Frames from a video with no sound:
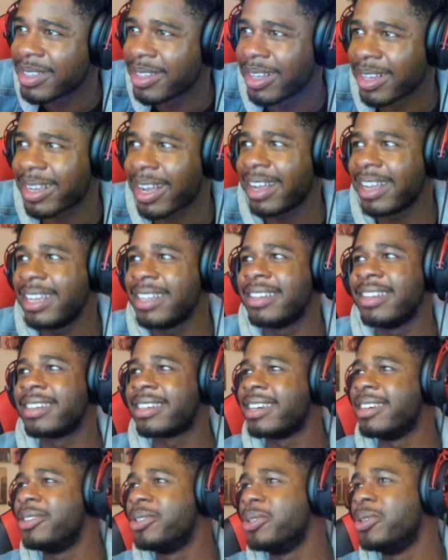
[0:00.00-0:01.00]
Look how he
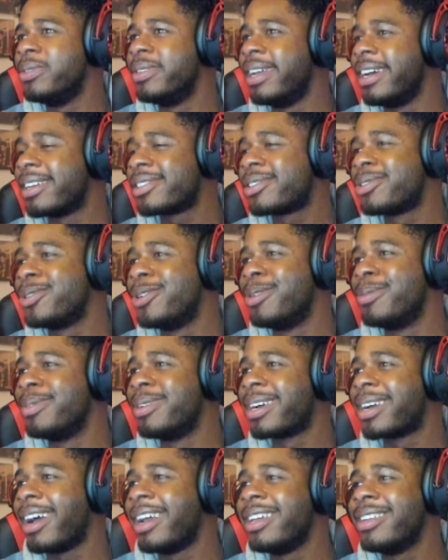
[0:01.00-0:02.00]
look at dude next to him.
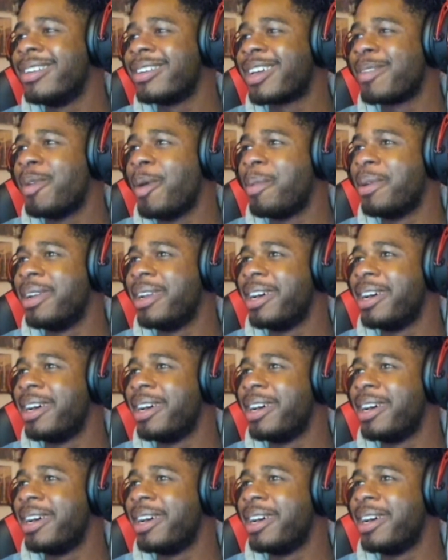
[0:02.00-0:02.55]
Look how he look him up and